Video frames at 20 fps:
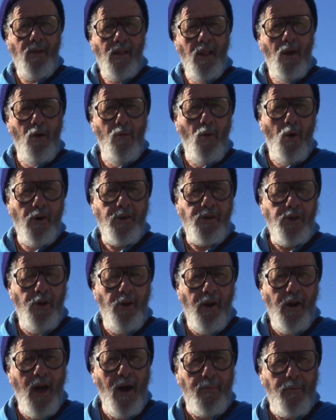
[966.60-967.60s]
a little more
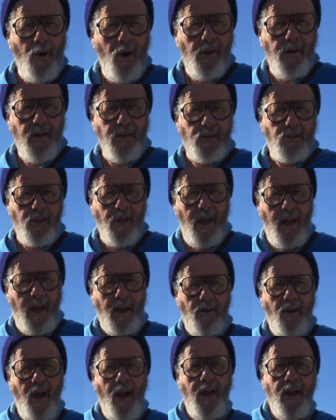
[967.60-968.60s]
tuning up on this thing,
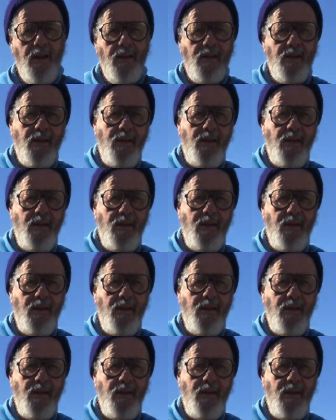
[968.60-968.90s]
right?